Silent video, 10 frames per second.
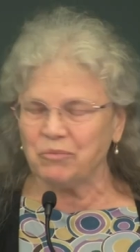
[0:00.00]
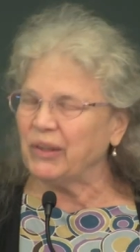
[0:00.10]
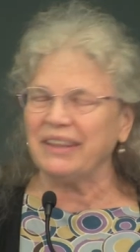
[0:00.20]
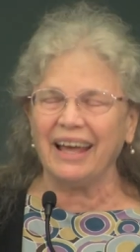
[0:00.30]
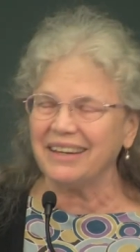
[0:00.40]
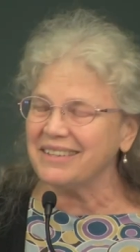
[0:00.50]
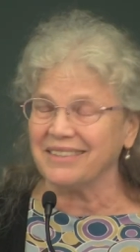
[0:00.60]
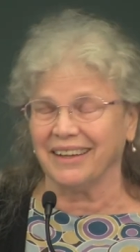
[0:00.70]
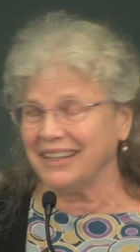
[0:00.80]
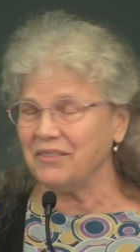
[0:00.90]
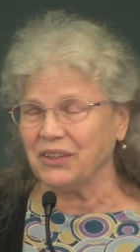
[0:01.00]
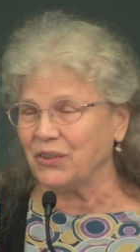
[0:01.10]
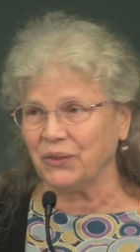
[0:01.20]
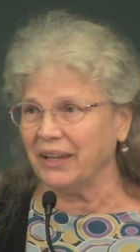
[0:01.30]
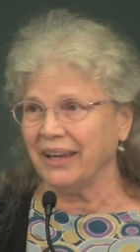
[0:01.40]
But that is not
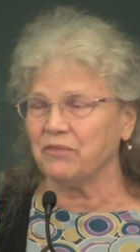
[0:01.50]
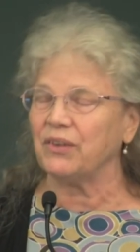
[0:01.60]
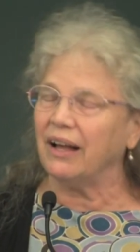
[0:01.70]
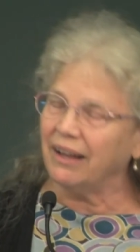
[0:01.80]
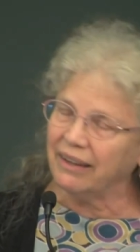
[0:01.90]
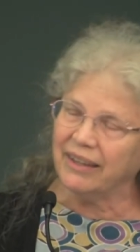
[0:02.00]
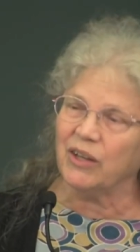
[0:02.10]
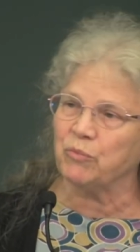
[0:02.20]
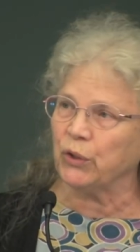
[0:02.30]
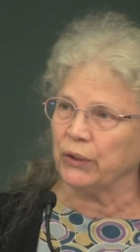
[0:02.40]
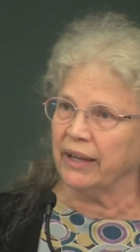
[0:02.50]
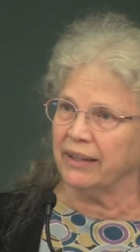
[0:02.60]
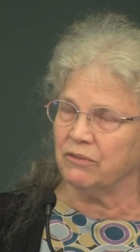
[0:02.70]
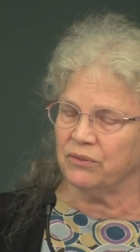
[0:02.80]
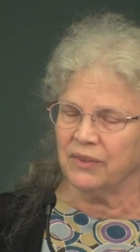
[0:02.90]
even your life. I am your
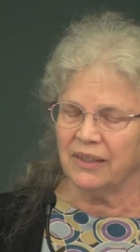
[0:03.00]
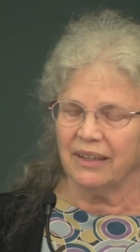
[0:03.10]
life.